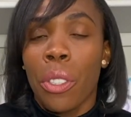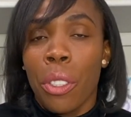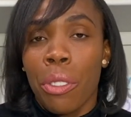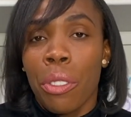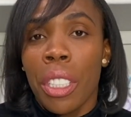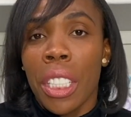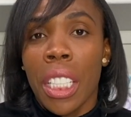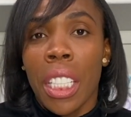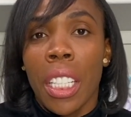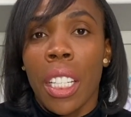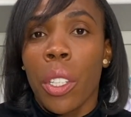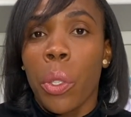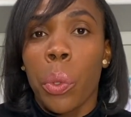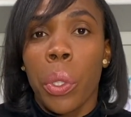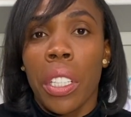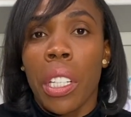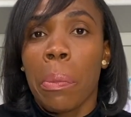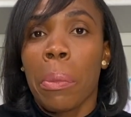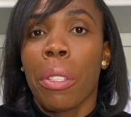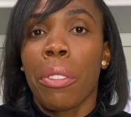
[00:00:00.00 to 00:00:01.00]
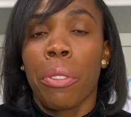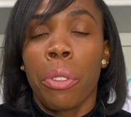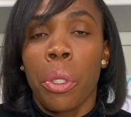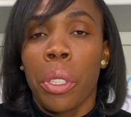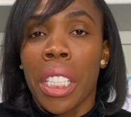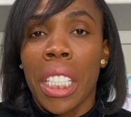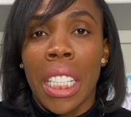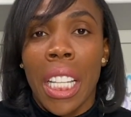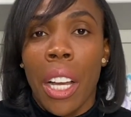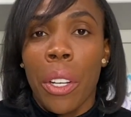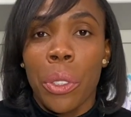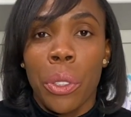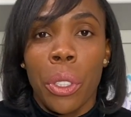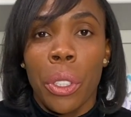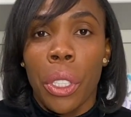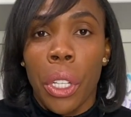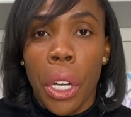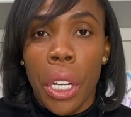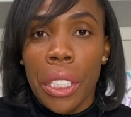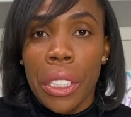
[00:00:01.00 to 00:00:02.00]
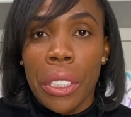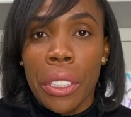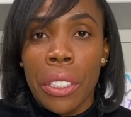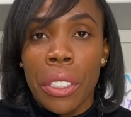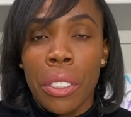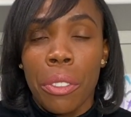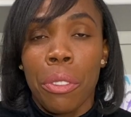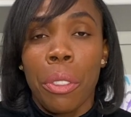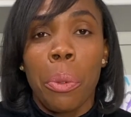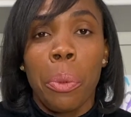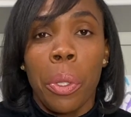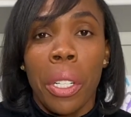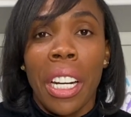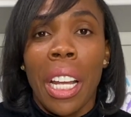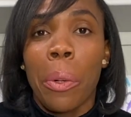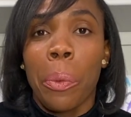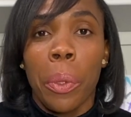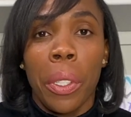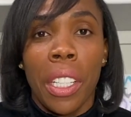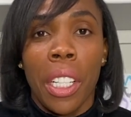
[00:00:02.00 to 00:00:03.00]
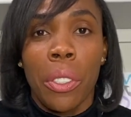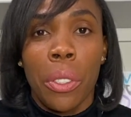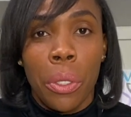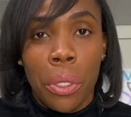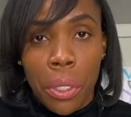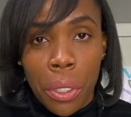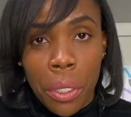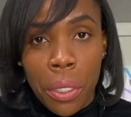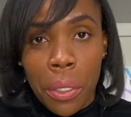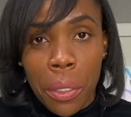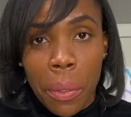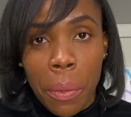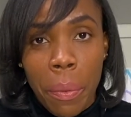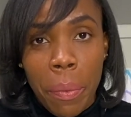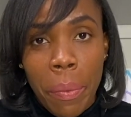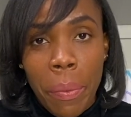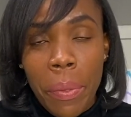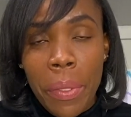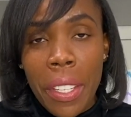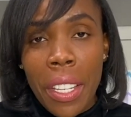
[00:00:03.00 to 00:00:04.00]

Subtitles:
over here quoted me $40,000 for what I wanted to do.